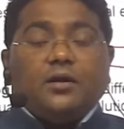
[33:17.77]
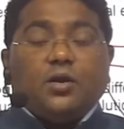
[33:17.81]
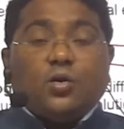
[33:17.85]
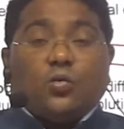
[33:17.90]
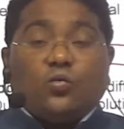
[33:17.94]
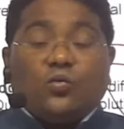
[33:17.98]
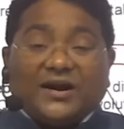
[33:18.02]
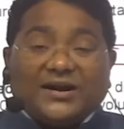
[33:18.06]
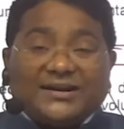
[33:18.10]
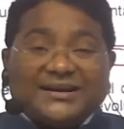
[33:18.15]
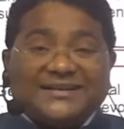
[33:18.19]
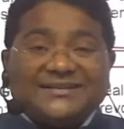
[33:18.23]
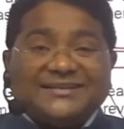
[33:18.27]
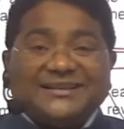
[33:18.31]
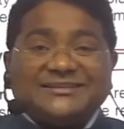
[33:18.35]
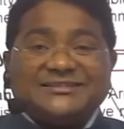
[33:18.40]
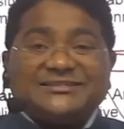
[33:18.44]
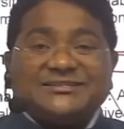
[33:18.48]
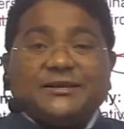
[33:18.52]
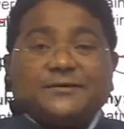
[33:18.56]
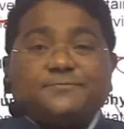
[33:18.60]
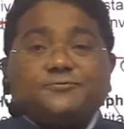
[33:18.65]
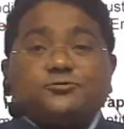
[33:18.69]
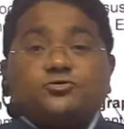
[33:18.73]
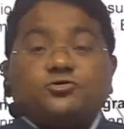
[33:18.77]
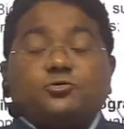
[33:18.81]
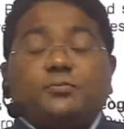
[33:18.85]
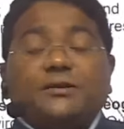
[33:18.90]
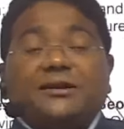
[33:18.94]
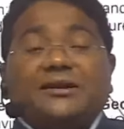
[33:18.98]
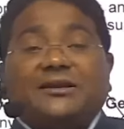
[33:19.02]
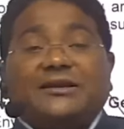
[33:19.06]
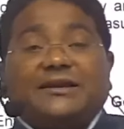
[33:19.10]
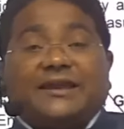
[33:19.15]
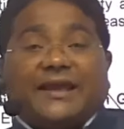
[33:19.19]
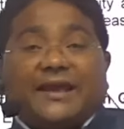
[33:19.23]
What are the steps to be
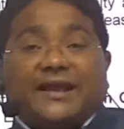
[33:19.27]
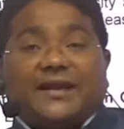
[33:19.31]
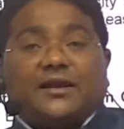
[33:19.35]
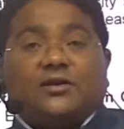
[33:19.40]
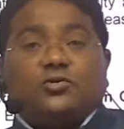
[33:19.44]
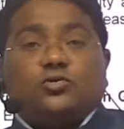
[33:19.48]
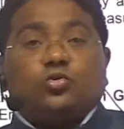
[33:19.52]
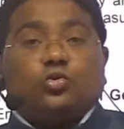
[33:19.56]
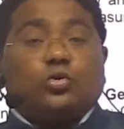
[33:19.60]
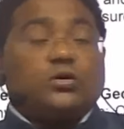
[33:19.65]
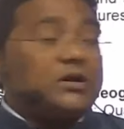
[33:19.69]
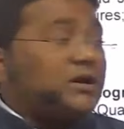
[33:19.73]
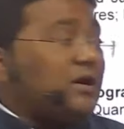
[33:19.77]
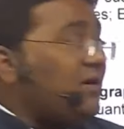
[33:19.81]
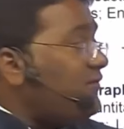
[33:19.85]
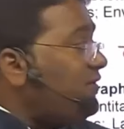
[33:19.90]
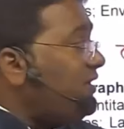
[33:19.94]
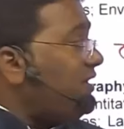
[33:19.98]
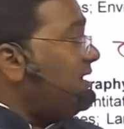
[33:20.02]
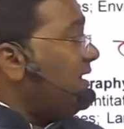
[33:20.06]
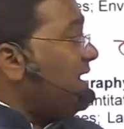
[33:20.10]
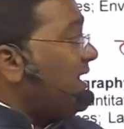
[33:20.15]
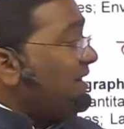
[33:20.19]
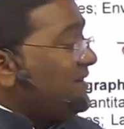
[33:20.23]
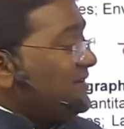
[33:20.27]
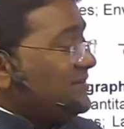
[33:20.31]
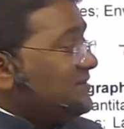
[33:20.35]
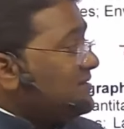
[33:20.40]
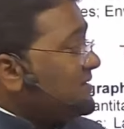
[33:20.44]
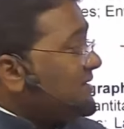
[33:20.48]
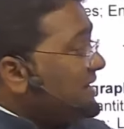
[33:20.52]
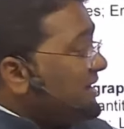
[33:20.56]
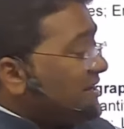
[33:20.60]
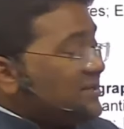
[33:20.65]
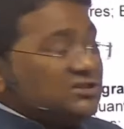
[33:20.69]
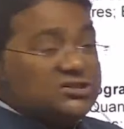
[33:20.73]
taken to cover or
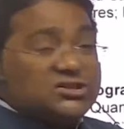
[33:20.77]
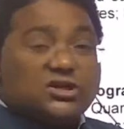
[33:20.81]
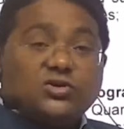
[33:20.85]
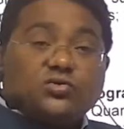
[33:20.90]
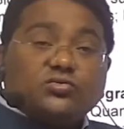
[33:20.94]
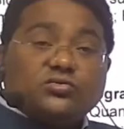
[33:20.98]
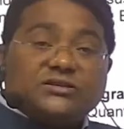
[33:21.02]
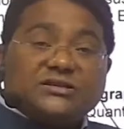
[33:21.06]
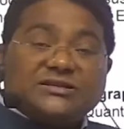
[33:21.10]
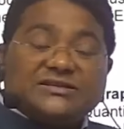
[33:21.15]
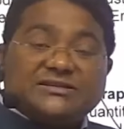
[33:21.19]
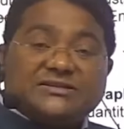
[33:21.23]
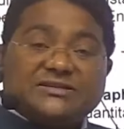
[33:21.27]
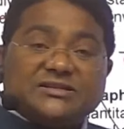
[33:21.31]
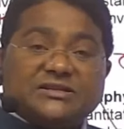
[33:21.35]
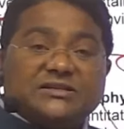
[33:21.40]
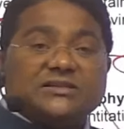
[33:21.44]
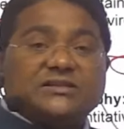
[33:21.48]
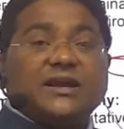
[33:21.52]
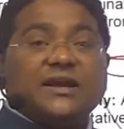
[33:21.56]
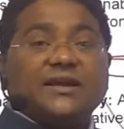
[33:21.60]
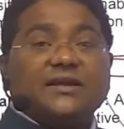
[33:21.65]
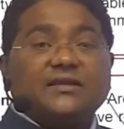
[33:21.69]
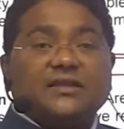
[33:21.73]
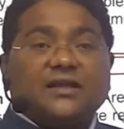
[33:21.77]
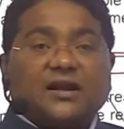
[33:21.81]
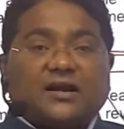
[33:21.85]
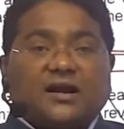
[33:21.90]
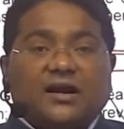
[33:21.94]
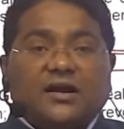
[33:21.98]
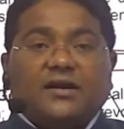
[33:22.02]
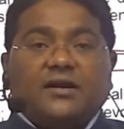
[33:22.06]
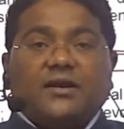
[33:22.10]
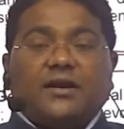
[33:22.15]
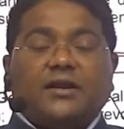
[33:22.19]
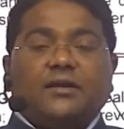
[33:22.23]
conserve this cheetah in the
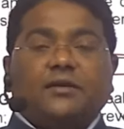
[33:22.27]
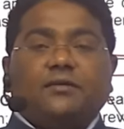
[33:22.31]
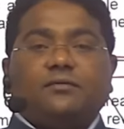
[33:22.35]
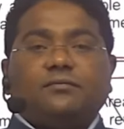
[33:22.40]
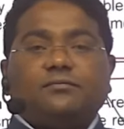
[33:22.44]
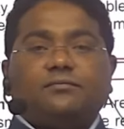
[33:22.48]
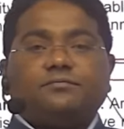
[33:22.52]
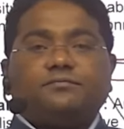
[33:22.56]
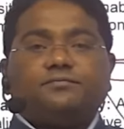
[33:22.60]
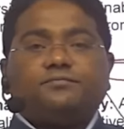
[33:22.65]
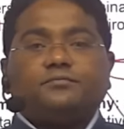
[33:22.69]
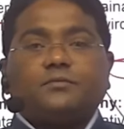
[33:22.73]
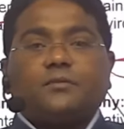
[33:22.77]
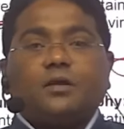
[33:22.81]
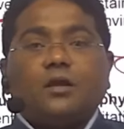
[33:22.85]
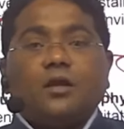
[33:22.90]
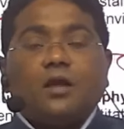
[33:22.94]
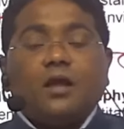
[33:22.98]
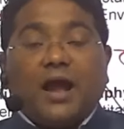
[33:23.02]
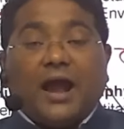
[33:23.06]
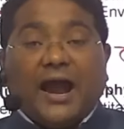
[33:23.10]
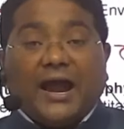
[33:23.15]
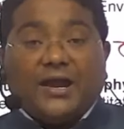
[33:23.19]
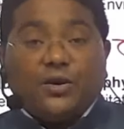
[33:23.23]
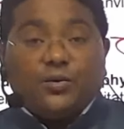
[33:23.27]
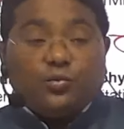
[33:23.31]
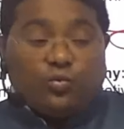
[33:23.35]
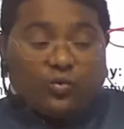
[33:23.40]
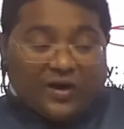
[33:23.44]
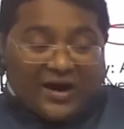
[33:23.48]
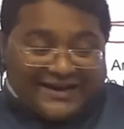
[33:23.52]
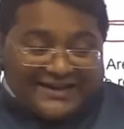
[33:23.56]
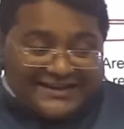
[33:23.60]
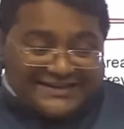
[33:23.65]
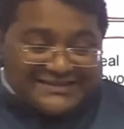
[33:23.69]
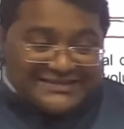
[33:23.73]
country? And
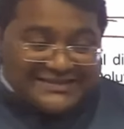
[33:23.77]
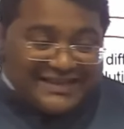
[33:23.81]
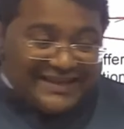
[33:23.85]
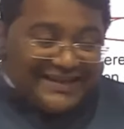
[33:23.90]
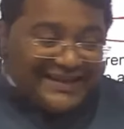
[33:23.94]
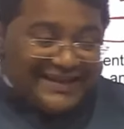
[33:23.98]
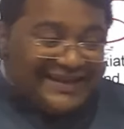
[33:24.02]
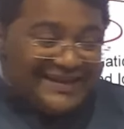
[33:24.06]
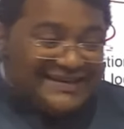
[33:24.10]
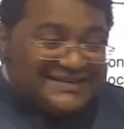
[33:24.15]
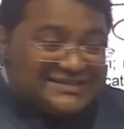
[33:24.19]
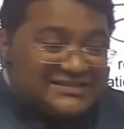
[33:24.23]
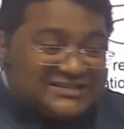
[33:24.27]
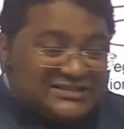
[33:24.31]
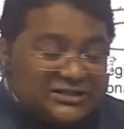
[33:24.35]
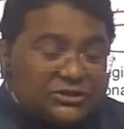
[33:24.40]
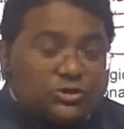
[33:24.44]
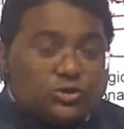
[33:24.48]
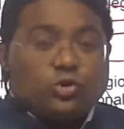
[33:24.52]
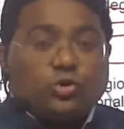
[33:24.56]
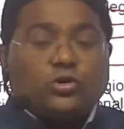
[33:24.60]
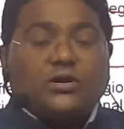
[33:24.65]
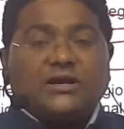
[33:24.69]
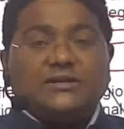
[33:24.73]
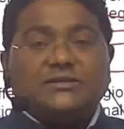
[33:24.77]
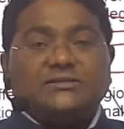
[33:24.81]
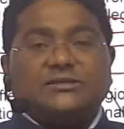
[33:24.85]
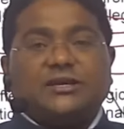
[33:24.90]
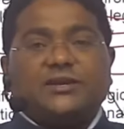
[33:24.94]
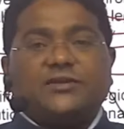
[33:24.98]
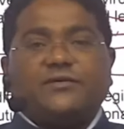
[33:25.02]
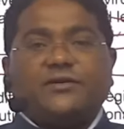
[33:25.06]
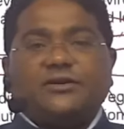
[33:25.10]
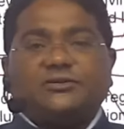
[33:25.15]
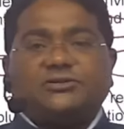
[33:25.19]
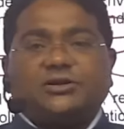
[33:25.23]
what is the in situ
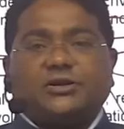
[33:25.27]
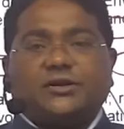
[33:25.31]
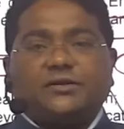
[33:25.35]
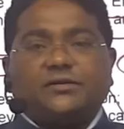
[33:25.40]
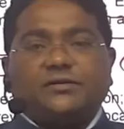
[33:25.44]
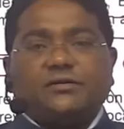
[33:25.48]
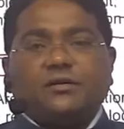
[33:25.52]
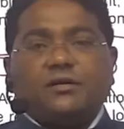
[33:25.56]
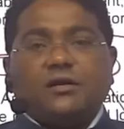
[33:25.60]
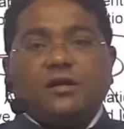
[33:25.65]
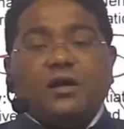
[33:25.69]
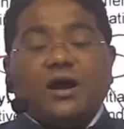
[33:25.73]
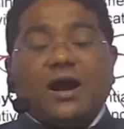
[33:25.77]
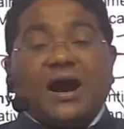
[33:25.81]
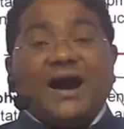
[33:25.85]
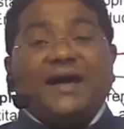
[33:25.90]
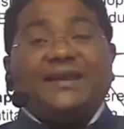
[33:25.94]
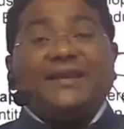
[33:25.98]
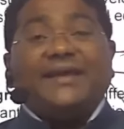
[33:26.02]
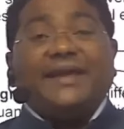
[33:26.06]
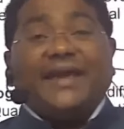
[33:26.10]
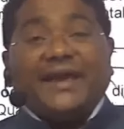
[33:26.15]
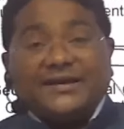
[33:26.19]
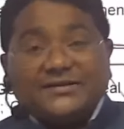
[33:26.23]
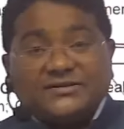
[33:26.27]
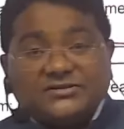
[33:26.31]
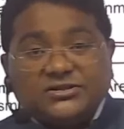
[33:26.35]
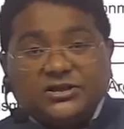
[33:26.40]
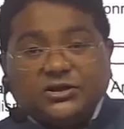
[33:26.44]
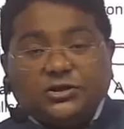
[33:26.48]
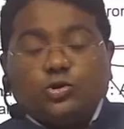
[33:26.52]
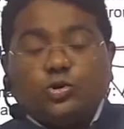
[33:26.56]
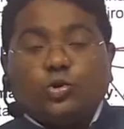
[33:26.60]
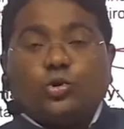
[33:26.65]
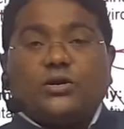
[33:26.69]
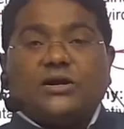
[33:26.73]
conservation or ex
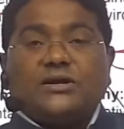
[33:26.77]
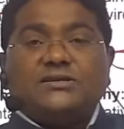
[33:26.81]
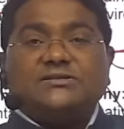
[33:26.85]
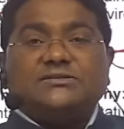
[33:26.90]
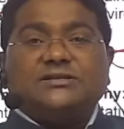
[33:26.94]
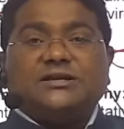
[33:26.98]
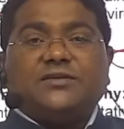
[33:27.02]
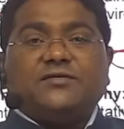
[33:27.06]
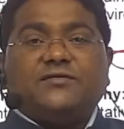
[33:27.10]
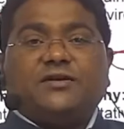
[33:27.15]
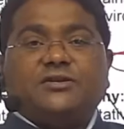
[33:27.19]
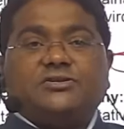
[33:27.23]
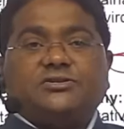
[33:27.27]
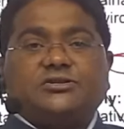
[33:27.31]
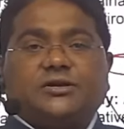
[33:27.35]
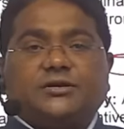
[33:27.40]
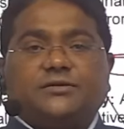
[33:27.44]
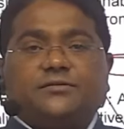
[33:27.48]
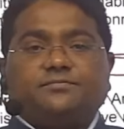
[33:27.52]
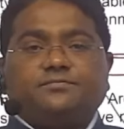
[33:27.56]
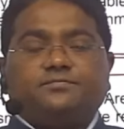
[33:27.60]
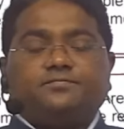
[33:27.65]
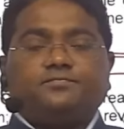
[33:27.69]
situ conservation?